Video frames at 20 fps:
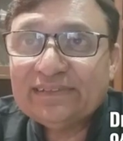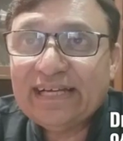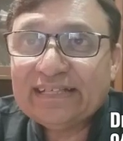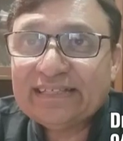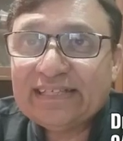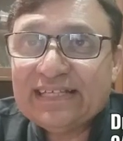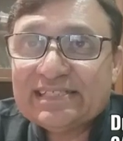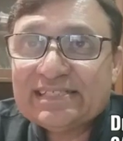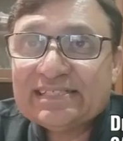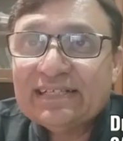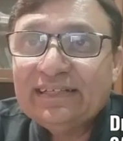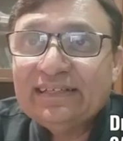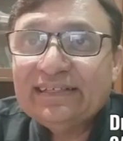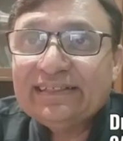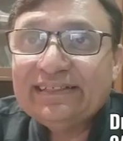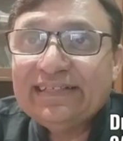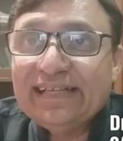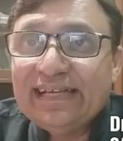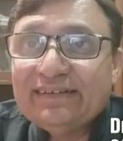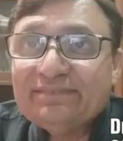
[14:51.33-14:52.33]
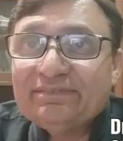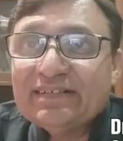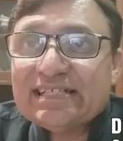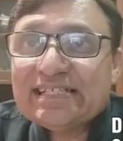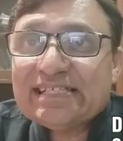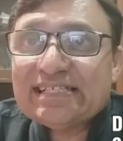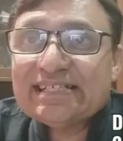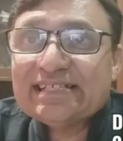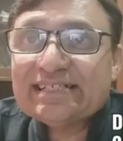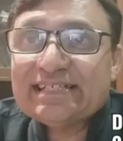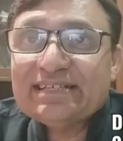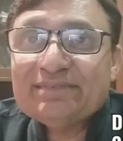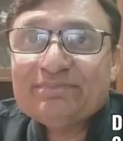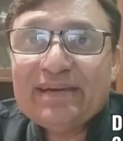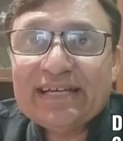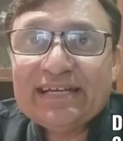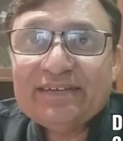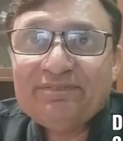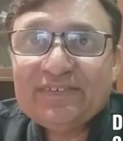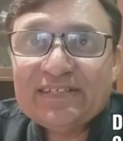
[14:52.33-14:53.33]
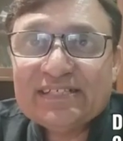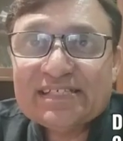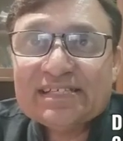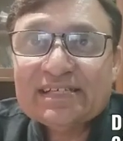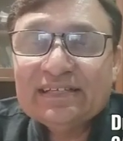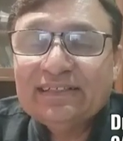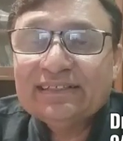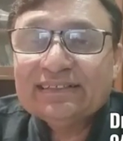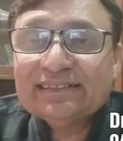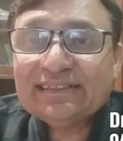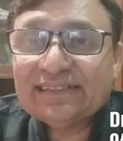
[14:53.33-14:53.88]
that is, delivers certain benefits.